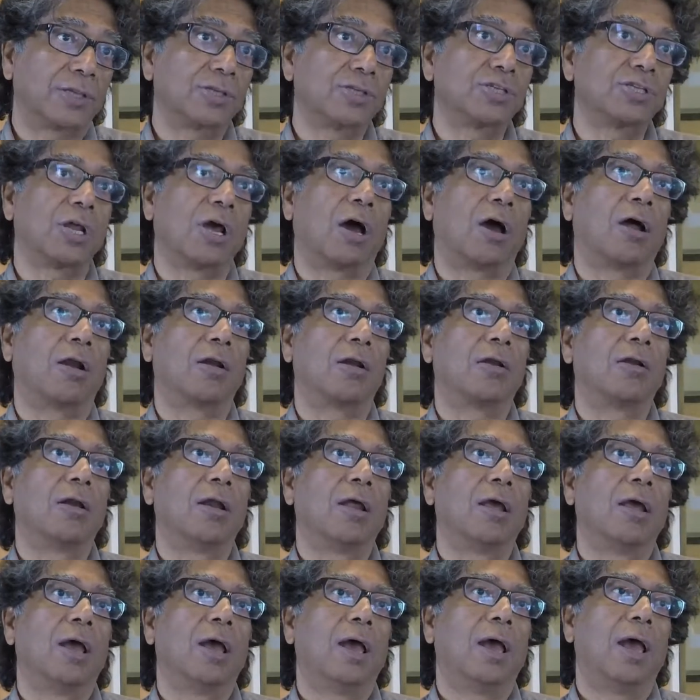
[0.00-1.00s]
star
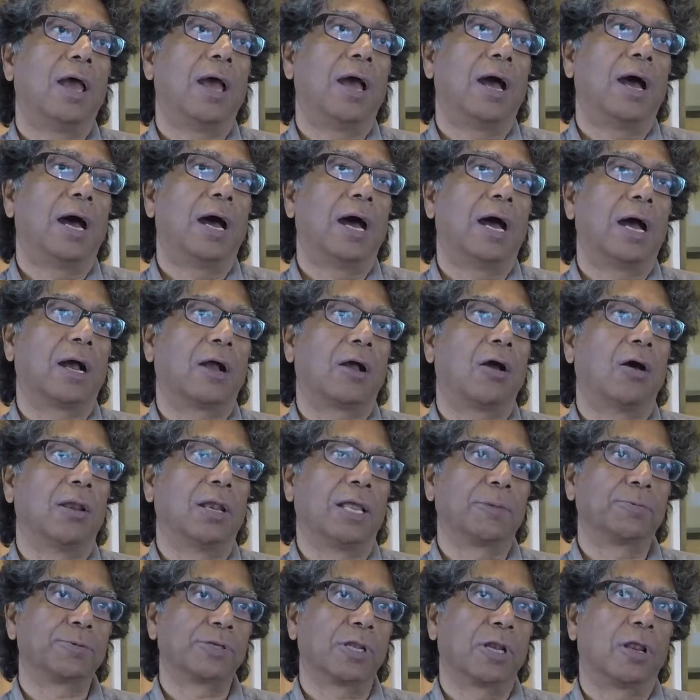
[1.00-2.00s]
called
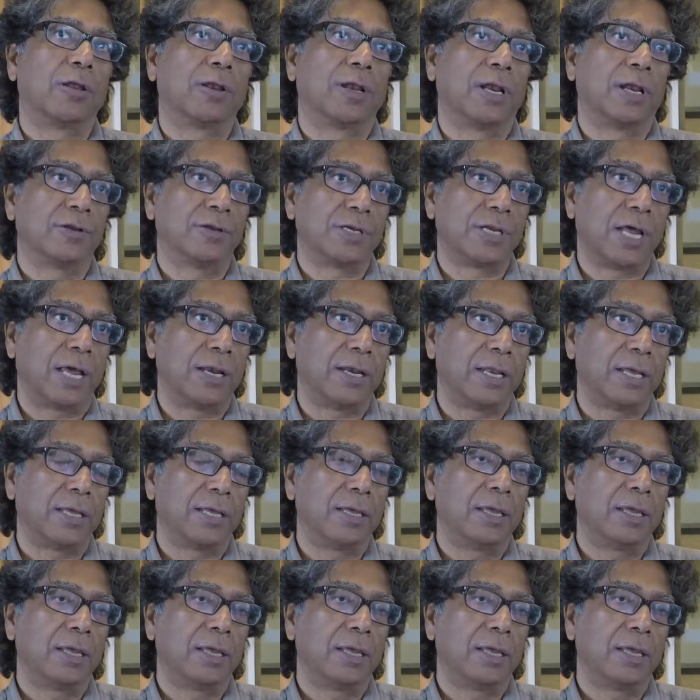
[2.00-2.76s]
Epsilon Eridani.